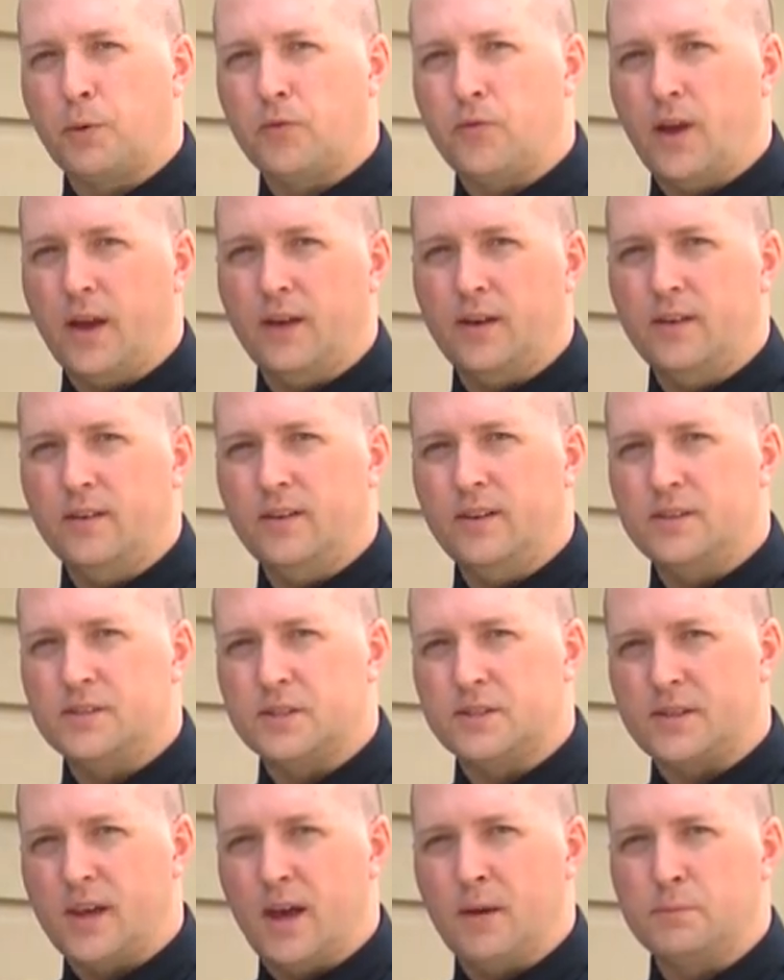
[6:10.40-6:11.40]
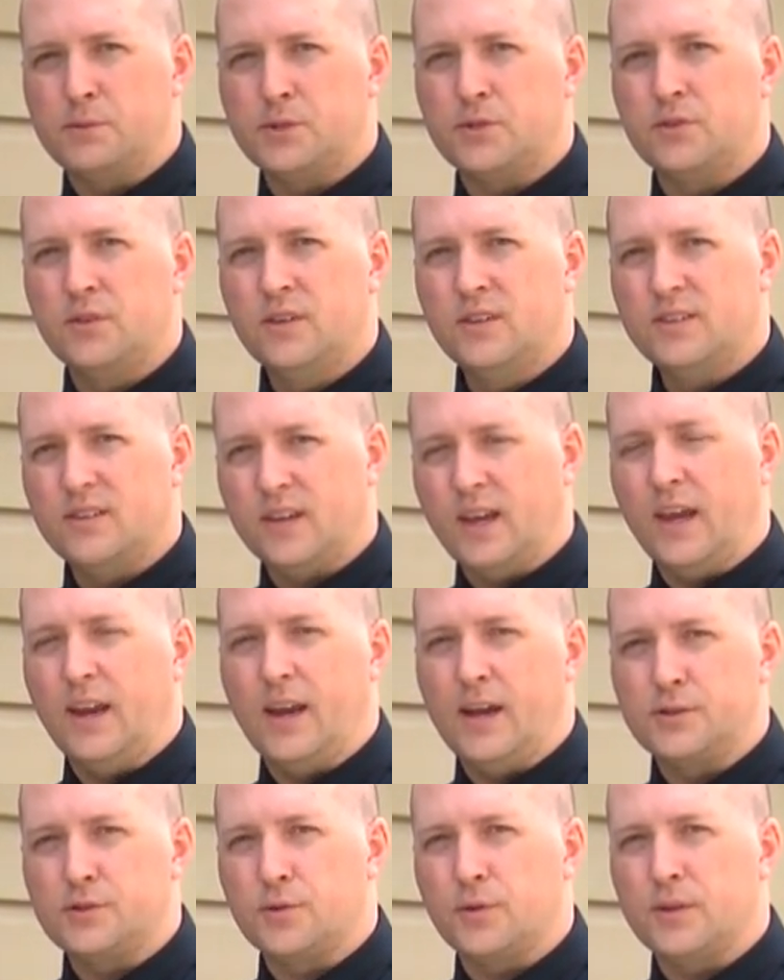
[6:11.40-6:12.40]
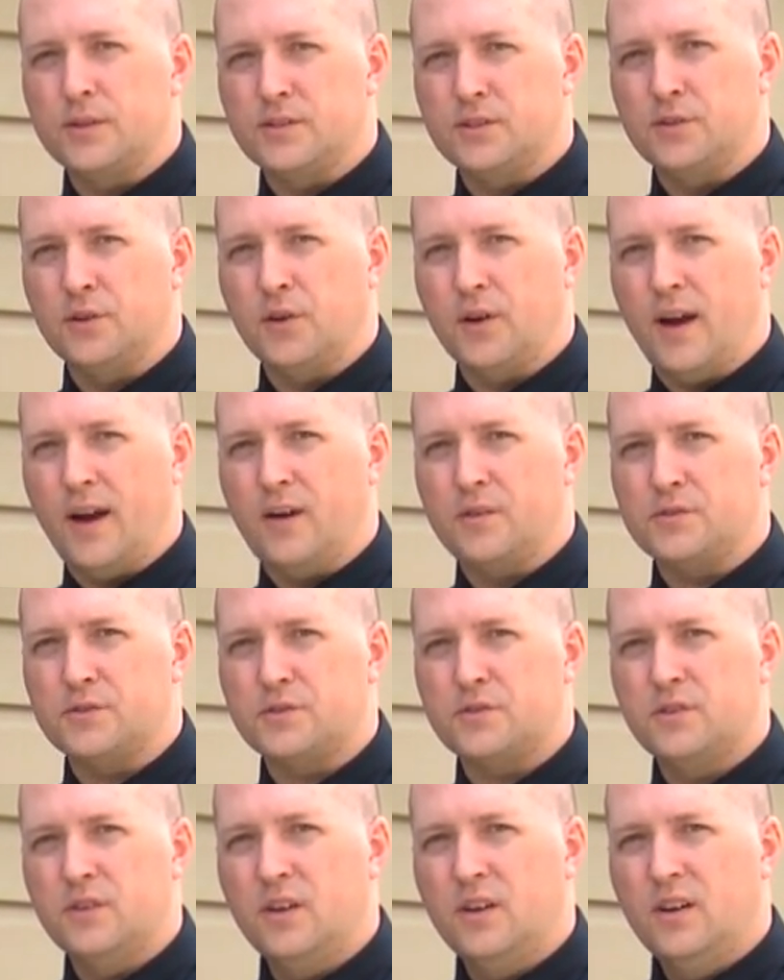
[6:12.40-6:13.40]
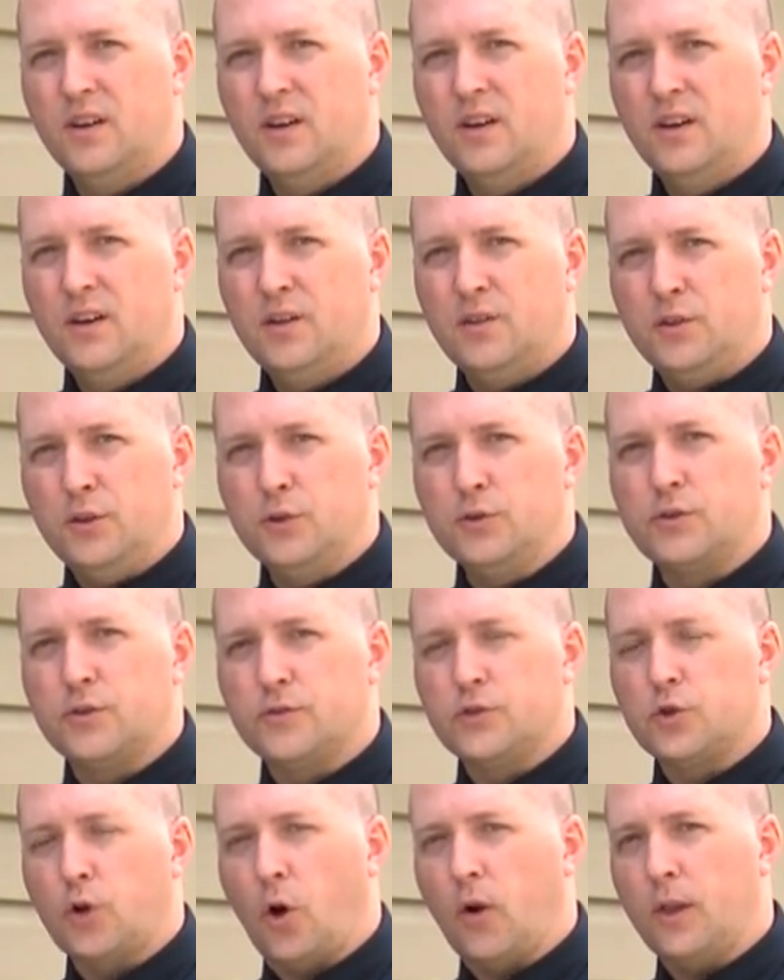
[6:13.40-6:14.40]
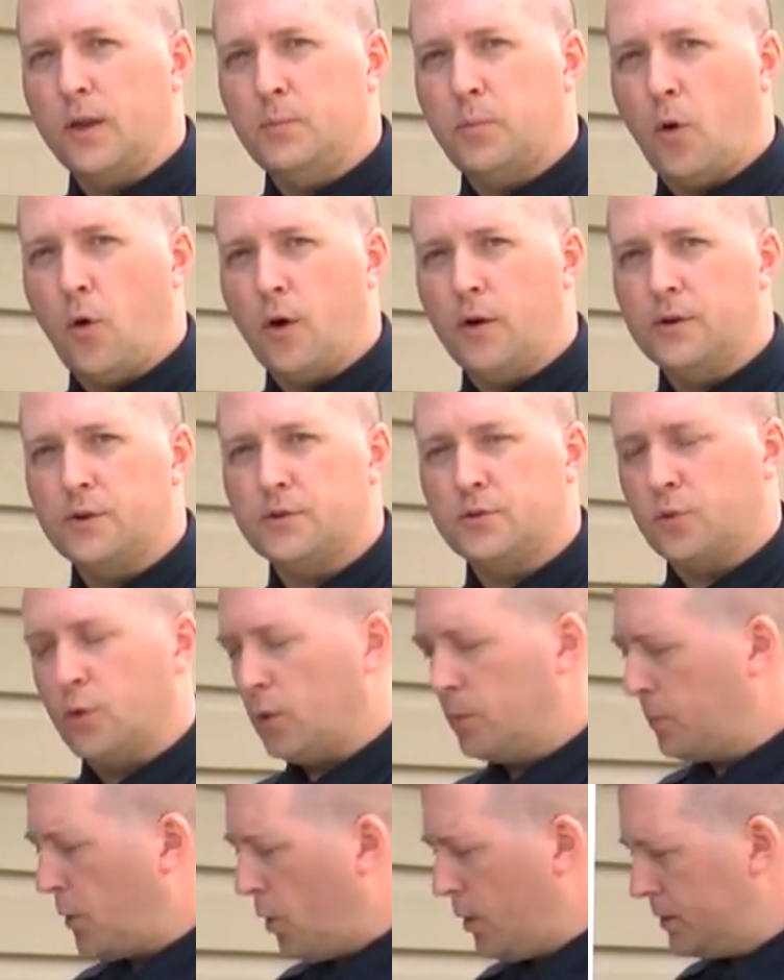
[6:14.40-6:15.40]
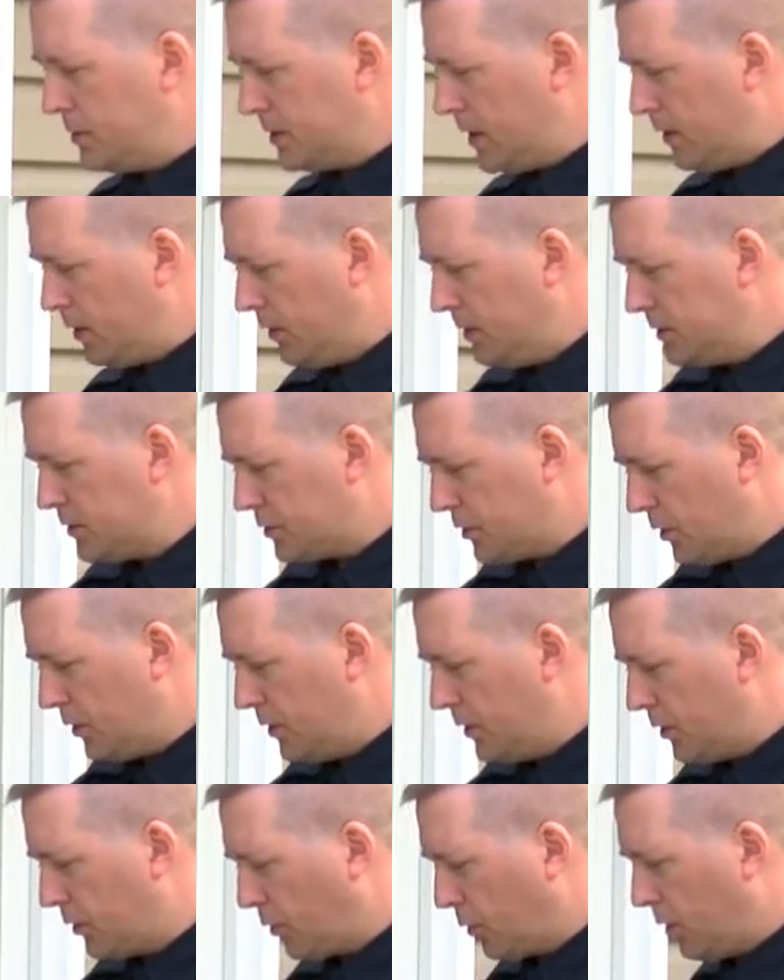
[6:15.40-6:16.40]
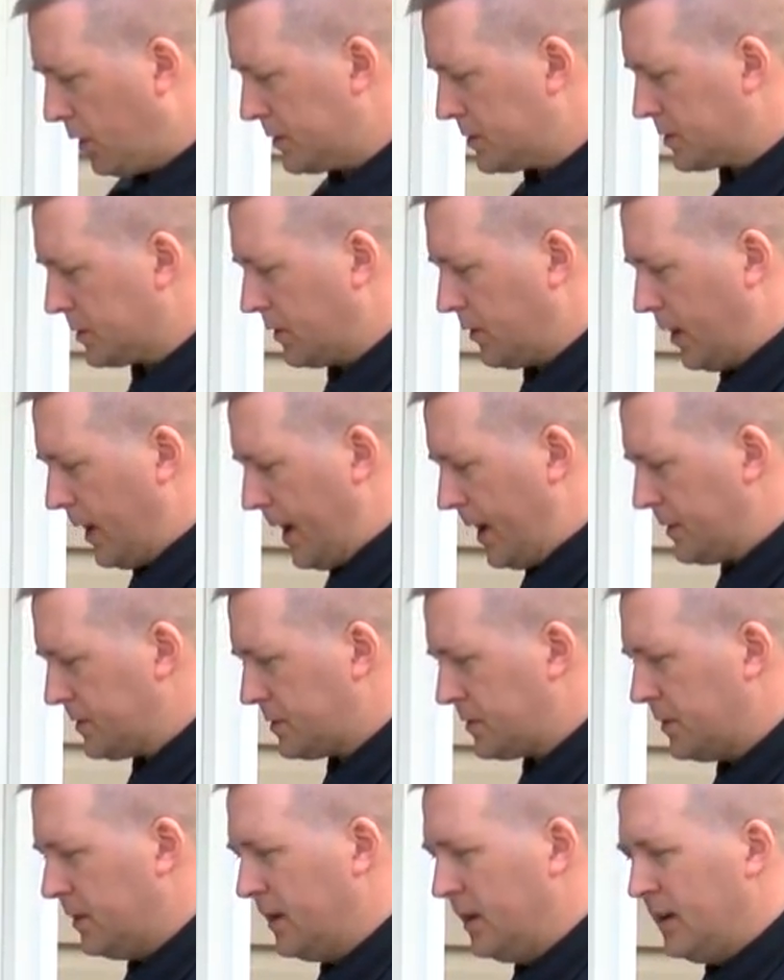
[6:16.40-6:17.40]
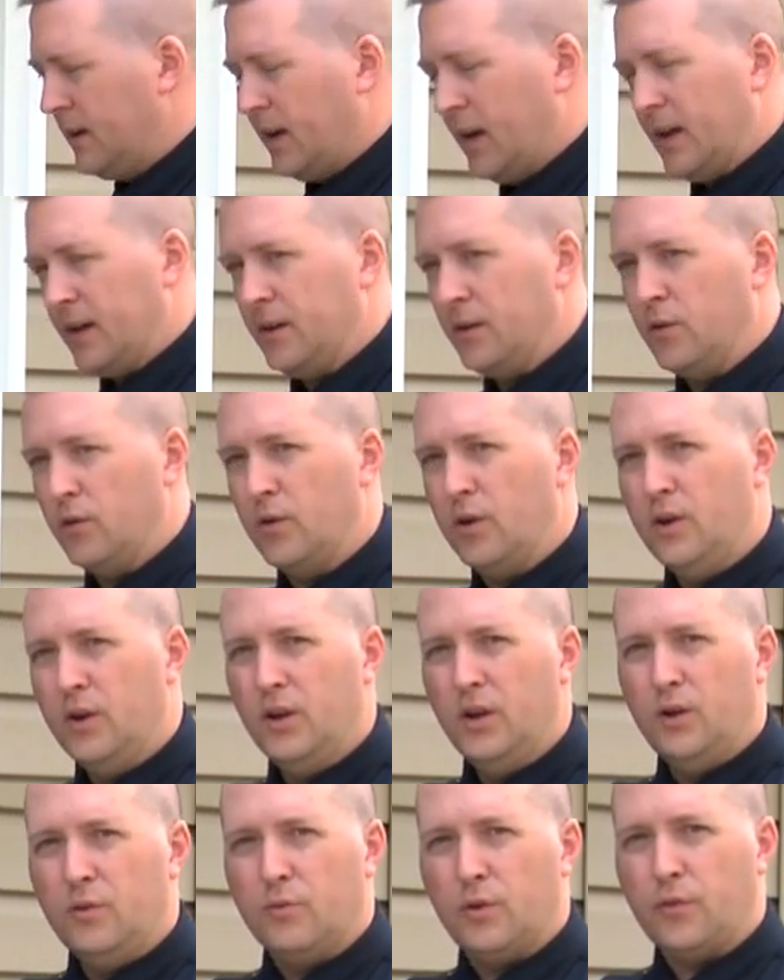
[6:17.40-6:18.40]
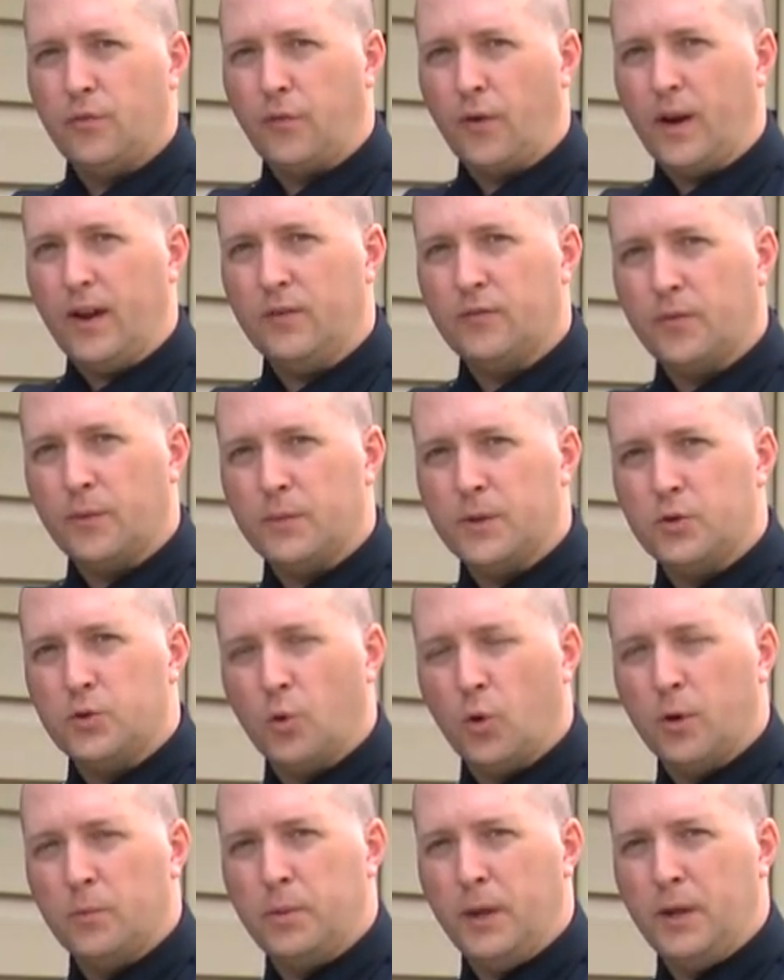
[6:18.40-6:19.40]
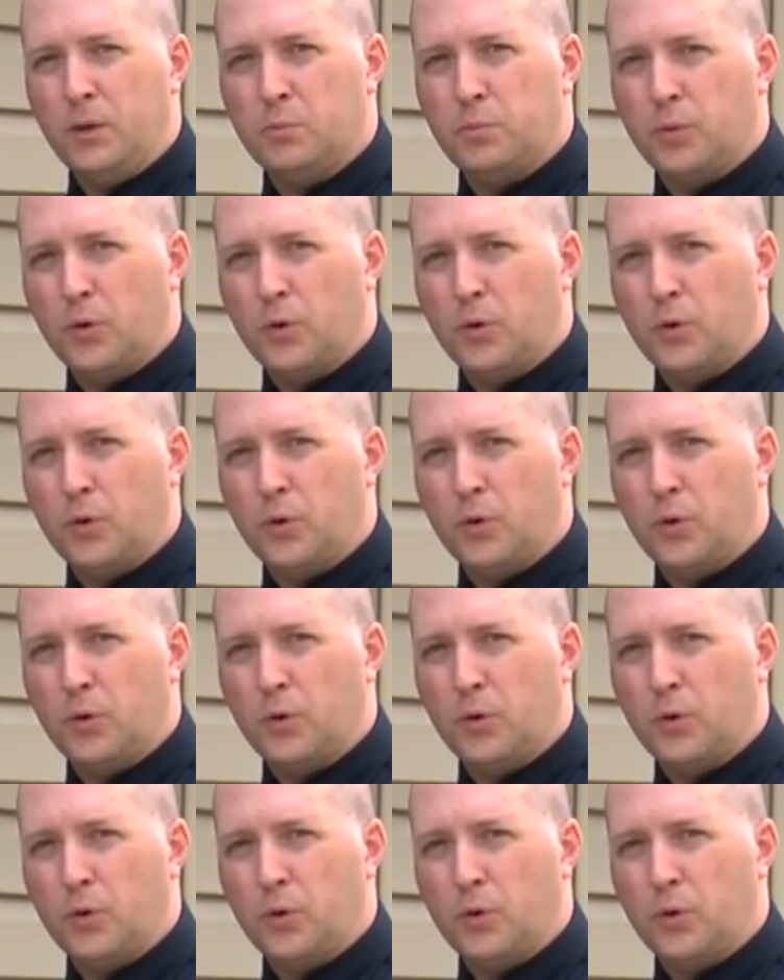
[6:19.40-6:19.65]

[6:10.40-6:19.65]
prevent his attempts to gain entry into your house use of charlie bars or bars that are inserted across the glass and refrain from the door being